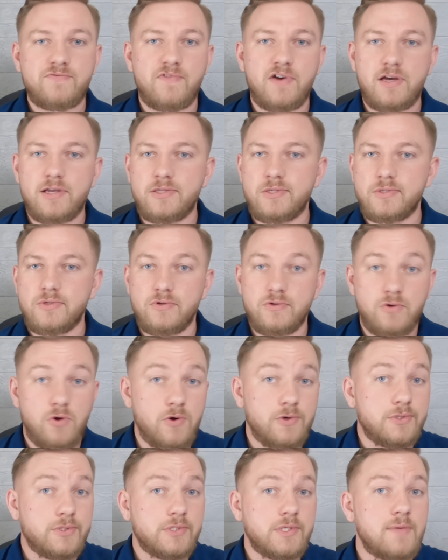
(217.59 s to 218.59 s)
funds
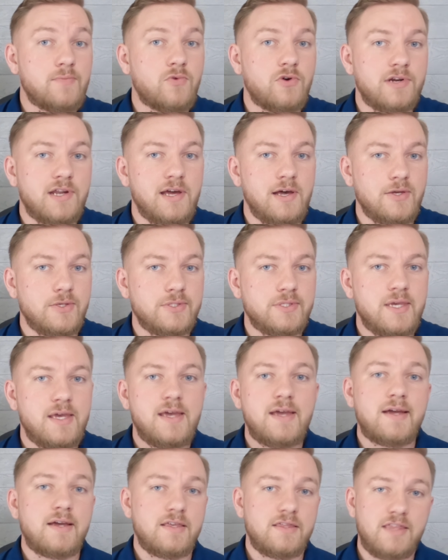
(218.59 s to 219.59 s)
or someone else,
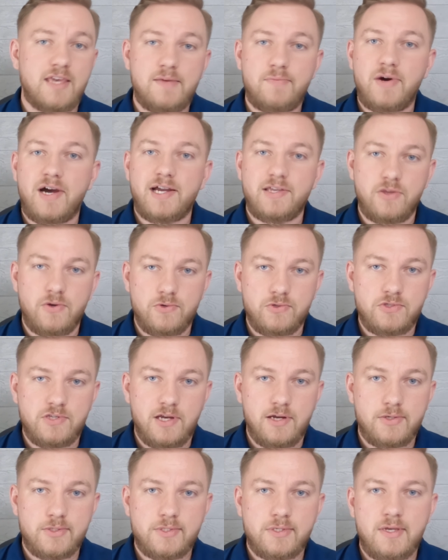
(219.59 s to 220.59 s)
they buy those
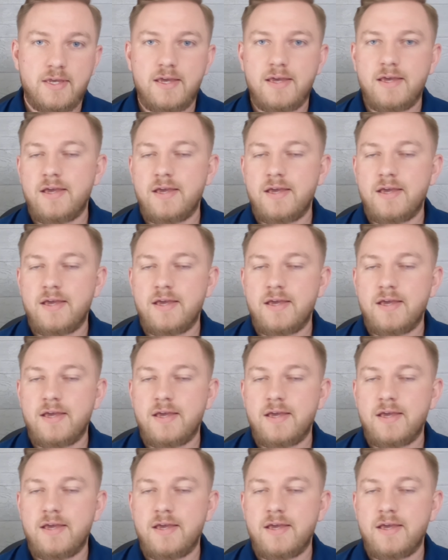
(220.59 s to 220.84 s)
shares.